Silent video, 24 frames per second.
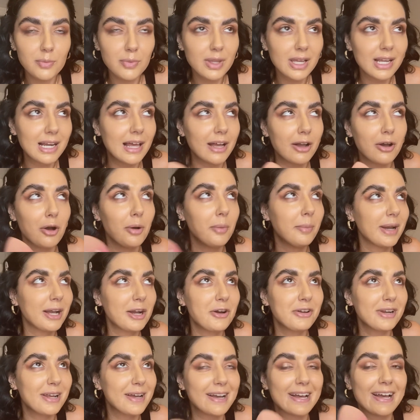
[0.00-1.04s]
Like, oh my god,
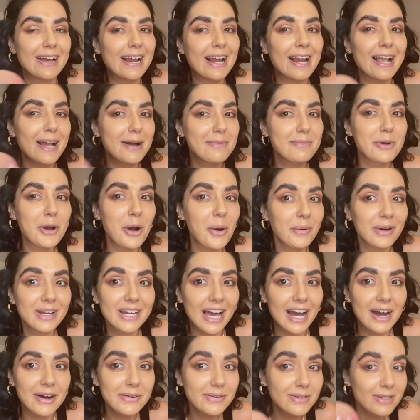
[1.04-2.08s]
like I'm going
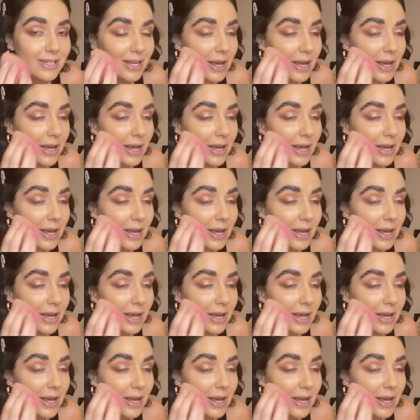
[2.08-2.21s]
out.